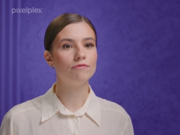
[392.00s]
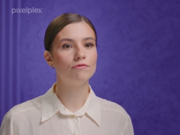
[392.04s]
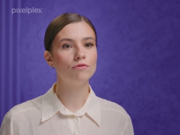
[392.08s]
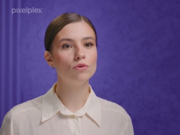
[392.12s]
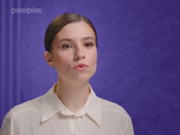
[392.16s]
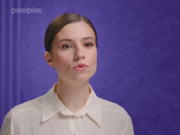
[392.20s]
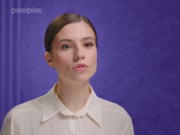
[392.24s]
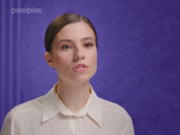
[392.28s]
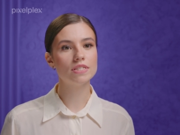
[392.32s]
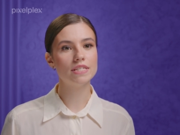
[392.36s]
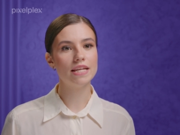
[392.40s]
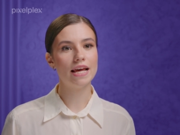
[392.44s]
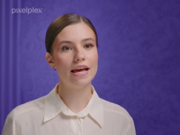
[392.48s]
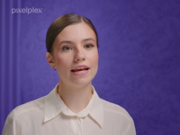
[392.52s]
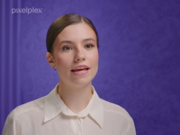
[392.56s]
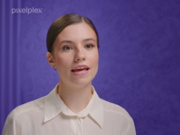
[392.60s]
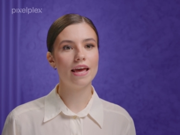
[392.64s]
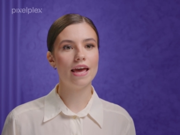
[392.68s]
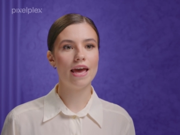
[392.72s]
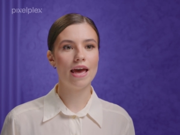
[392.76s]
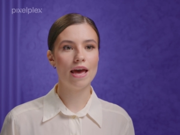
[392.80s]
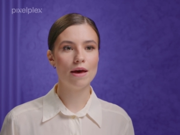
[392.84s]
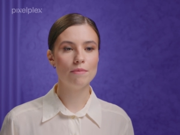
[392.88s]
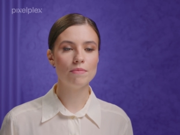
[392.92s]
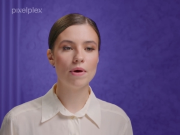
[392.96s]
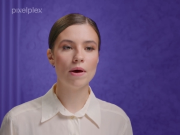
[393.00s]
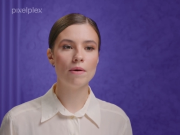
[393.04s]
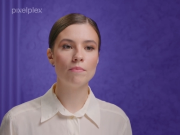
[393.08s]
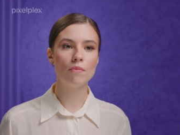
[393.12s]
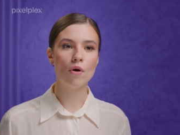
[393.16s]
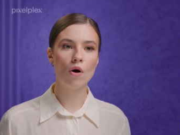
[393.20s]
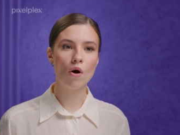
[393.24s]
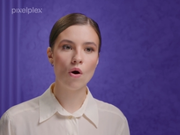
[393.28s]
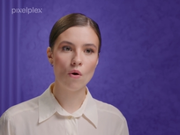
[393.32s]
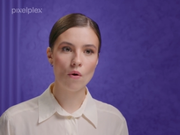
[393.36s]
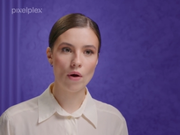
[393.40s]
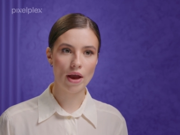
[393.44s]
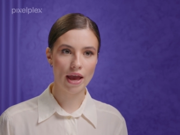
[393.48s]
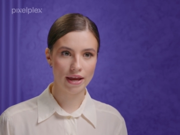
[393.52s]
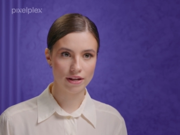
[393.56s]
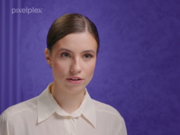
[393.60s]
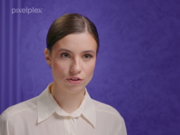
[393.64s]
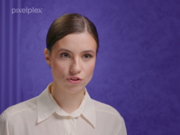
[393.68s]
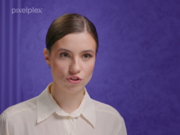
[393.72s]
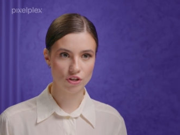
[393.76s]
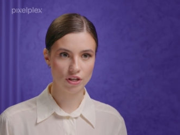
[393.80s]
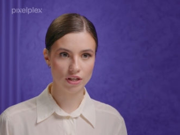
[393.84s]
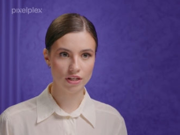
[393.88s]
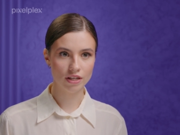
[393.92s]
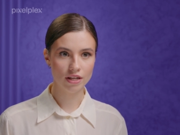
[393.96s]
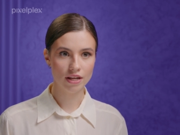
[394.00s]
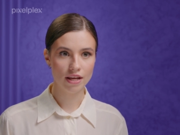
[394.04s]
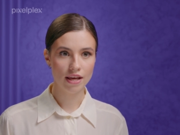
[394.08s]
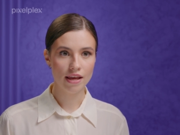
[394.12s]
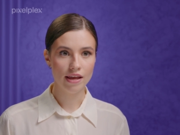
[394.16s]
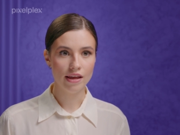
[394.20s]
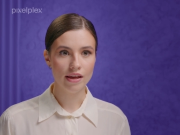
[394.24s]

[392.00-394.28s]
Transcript: a full-stack MMO engine,